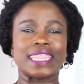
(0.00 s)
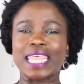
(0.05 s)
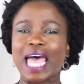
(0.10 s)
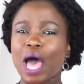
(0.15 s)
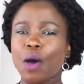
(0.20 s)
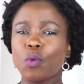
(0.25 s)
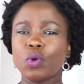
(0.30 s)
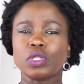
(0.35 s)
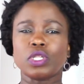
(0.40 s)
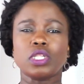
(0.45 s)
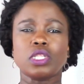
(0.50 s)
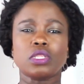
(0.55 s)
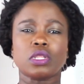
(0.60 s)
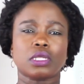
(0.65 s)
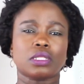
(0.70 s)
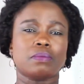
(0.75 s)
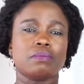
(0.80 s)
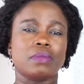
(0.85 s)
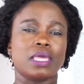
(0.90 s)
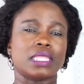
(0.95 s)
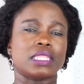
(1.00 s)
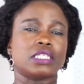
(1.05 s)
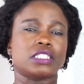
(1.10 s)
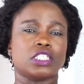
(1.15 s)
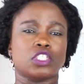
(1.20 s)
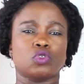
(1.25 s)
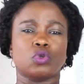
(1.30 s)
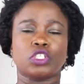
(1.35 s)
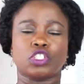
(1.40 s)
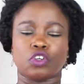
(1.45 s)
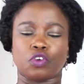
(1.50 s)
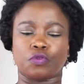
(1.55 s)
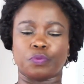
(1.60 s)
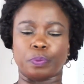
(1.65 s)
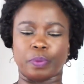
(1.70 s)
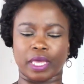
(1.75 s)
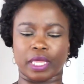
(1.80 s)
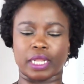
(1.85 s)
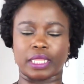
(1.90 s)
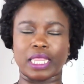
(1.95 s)
That will not make the situation
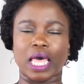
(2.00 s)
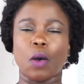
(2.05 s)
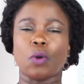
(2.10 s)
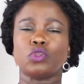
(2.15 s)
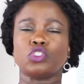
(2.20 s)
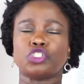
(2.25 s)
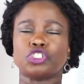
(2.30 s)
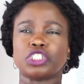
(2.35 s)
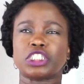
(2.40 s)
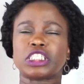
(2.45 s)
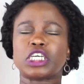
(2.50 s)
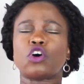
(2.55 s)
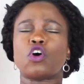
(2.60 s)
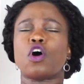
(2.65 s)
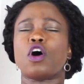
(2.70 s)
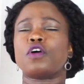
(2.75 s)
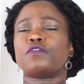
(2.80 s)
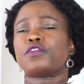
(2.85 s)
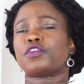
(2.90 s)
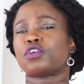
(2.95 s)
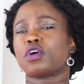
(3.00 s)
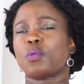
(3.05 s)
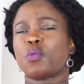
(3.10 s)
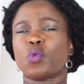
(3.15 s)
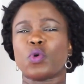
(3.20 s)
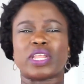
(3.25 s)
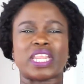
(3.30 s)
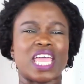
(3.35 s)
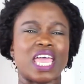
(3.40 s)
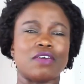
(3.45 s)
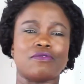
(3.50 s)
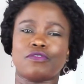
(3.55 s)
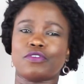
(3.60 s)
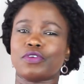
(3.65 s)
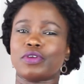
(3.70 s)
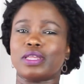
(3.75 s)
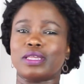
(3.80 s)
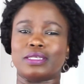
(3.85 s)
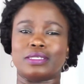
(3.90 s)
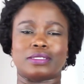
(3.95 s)
better. That will just cover up
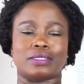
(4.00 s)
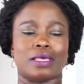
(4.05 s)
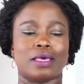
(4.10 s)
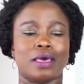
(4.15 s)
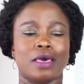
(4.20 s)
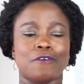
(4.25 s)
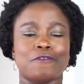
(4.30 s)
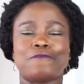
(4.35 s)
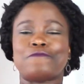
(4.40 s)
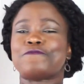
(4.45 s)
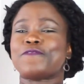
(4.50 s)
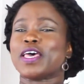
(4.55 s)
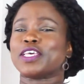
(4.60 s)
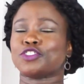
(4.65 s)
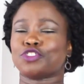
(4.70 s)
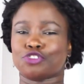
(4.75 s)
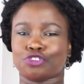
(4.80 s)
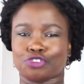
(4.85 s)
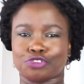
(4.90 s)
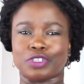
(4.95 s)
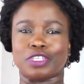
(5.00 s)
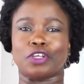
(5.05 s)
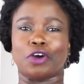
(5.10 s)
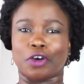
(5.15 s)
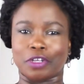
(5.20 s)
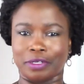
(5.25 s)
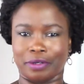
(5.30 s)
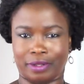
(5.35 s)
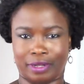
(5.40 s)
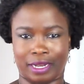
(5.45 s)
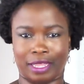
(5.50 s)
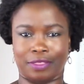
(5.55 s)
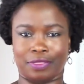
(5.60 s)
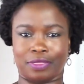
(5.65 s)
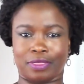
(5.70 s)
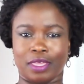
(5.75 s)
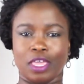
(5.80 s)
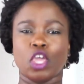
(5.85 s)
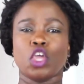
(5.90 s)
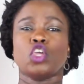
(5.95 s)
whatever is festering underneath.
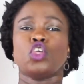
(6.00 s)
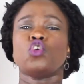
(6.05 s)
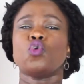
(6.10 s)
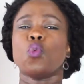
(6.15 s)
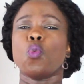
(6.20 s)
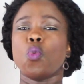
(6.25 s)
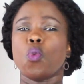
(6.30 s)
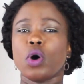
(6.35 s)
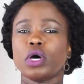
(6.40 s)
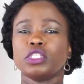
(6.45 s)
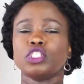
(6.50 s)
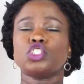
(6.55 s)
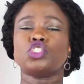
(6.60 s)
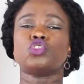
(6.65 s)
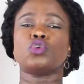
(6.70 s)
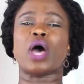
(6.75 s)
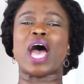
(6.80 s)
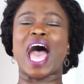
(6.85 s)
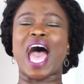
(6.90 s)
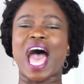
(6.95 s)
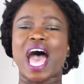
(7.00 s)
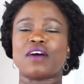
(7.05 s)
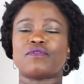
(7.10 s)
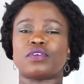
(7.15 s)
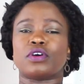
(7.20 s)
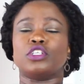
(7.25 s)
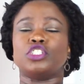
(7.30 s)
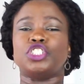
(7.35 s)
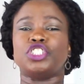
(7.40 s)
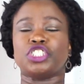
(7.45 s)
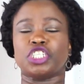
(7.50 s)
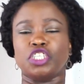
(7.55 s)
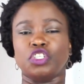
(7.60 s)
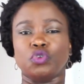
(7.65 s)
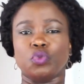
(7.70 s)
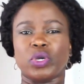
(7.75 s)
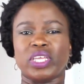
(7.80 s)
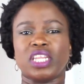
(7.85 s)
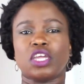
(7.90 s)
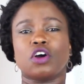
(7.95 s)
You want to have a
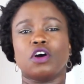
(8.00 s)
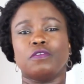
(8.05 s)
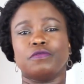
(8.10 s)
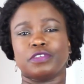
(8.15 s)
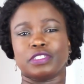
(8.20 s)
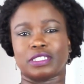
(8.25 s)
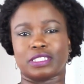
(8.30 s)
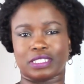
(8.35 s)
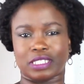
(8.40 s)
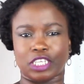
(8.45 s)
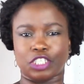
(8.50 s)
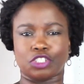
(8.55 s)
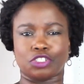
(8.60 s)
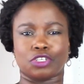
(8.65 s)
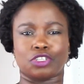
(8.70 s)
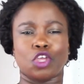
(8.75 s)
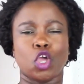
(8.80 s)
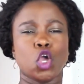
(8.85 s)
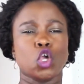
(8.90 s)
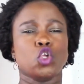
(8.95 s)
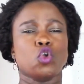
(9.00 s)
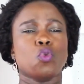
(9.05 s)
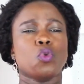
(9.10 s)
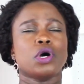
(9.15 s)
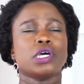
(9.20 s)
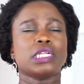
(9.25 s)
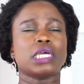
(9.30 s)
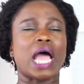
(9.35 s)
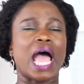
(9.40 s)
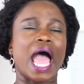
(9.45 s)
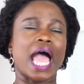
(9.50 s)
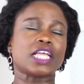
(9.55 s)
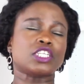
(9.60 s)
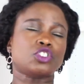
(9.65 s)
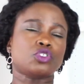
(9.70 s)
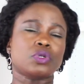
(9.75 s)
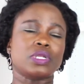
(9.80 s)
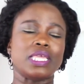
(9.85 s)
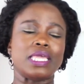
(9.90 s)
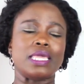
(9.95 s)
genuine conversation. You want to
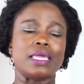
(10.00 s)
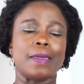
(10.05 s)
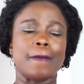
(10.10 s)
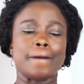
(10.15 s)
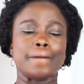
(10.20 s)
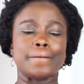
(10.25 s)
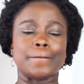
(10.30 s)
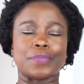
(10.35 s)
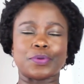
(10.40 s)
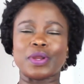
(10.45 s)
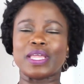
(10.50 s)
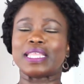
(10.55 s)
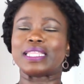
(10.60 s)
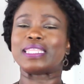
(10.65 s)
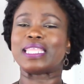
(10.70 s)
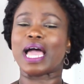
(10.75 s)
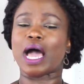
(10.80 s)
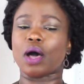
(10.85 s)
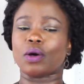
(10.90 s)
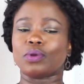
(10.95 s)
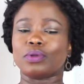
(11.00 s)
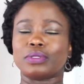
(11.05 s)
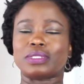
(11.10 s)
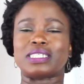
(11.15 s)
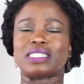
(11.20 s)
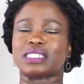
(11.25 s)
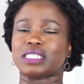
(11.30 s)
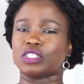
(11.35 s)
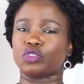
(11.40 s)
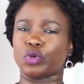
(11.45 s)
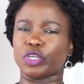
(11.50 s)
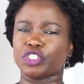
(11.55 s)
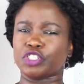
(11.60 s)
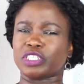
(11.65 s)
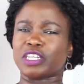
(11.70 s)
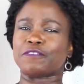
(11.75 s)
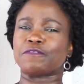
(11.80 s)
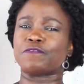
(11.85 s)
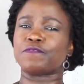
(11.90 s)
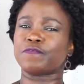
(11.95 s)
actually break down the
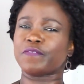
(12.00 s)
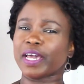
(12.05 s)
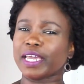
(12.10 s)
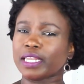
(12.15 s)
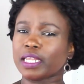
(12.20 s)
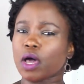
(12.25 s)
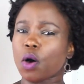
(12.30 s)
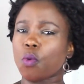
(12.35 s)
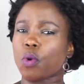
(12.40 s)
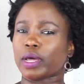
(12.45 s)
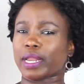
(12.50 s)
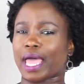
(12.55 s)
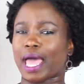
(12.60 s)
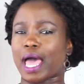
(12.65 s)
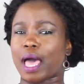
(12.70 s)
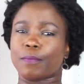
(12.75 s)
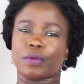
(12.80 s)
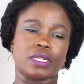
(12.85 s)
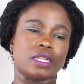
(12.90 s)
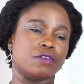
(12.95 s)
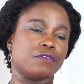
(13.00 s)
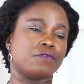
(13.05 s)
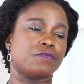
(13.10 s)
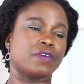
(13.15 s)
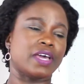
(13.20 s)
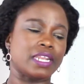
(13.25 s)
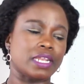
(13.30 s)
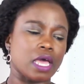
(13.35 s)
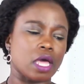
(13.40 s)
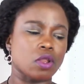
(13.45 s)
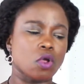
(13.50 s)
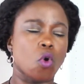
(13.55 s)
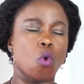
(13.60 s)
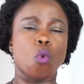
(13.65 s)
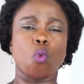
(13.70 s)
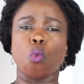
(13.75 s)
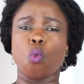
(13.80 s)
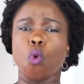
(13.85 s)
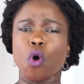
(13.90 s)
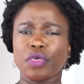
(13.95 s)
situation and find out what happened and find
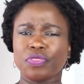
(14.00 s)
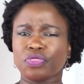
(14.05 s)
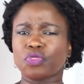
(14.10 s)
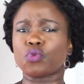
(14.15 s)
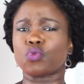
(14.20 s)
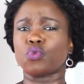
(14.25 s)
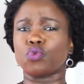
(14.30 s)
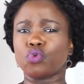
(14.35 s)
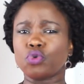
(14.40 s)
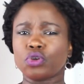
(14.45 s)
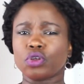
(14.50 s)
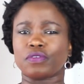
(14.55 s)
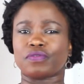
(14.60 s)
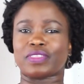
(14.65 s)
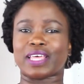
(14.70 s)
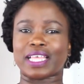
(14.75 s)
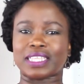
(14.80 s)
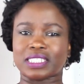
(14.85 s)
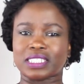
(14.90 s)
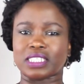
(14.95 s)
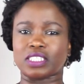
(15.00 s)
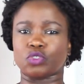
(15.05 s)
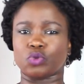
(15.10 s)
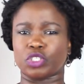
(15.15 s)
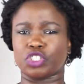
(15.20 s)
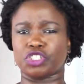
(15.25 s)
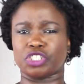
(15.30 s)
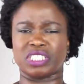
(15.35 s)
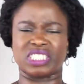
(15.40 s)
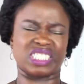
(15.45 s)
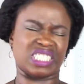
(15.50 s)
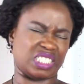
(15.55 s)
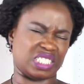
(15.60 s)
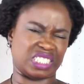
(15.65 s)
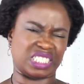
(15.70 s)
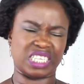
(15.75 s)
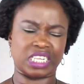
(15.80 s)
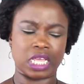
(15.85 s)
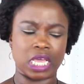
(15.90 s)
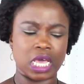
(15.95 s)
out what the root of that situation is.
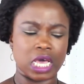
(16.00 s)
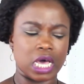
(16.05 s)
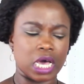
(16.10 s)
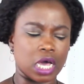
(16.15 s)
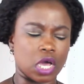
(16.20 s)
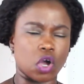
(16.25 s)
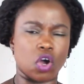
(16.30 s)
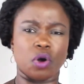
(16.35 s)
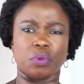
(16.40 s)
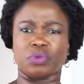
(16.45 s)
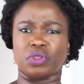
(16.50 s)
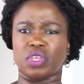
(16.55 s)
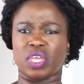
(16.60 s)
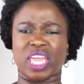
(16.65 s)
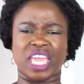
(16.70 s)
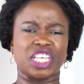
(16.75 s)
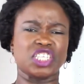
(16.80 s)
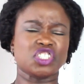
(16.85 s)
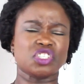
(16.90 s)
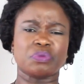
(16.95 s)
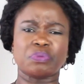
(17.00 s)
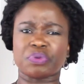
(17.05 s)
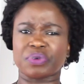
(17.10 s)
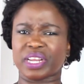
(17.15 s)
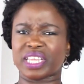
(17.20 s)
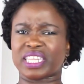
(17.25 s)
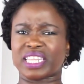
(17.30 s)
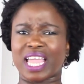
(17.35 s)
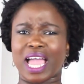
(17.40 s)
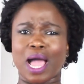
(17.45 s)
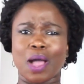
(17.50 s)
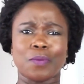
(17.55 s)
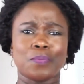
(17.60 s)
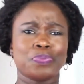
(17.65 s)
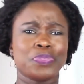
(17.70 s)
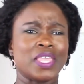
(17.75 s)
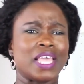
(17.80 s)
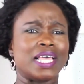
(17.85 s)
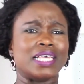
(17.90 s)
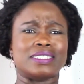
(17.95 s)
Is it a communication breakdown?
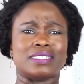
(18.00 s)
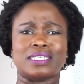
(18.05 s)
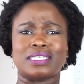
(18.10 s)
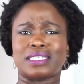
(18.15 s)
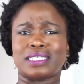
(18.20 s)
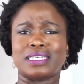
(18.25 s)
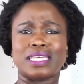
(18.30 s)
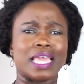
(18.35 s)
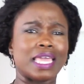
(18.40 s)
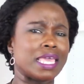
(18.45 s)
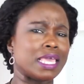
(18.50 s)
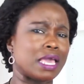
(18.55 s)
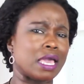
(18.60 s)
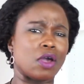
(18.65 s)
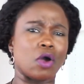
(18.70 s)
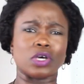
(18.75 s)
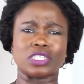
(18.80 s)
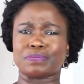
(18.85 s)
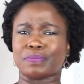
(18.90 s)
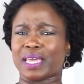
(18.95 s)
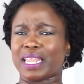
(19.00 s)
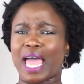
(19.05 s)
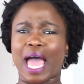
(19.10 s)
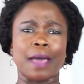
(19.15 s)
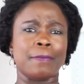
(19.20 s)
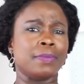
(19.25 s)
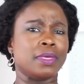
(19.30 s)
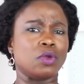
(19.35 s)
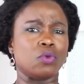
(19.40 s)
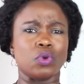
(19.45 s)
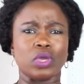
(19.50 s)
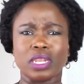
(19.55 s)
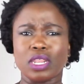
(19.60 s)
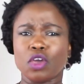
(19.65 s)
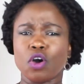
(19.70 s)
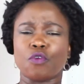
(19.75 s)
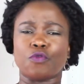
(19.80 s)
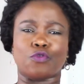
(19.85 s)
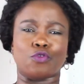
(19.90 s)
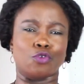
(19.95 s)
Is it caused by
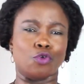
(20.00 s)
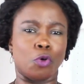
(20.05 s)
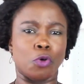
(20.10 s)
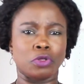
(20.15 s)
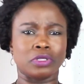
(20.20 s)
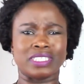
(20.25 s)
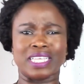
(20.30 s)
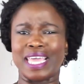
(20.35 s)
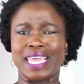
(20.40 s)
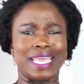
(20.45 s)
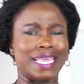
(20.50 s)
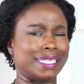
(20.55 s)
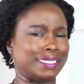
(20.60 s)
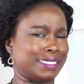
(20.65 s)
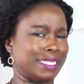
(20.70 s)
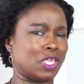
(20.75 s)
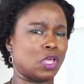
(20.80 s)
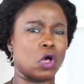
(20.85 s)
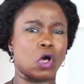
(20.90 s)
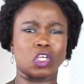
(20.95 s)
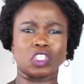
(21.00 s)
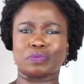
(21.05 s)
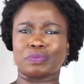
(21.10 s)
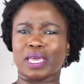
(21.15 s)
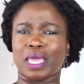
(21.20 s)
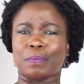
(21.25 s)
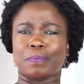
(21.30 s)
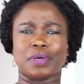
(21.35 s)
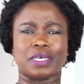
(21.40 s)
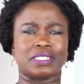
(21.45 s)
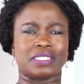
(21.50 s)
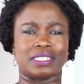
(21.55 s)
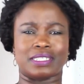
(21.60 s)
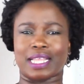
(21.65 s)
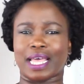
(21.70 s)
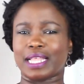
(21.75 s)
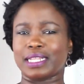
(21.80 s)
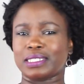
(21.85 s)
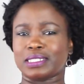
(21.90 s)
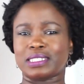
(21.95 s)
ambiguity of roles? Is it caused by a
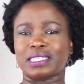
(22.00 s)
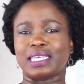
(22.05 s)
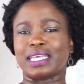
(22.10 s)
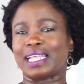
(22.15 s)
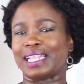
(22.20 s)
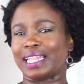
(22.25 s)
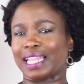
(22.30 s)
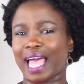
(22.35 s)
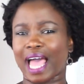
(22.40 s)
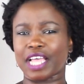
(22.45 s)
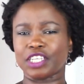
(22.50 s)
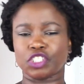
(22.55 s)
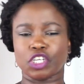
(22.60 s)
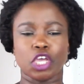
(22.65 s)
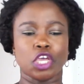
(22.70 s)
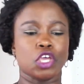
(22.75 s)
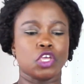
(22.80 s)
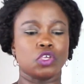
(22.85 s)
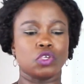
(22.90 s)
personality clash?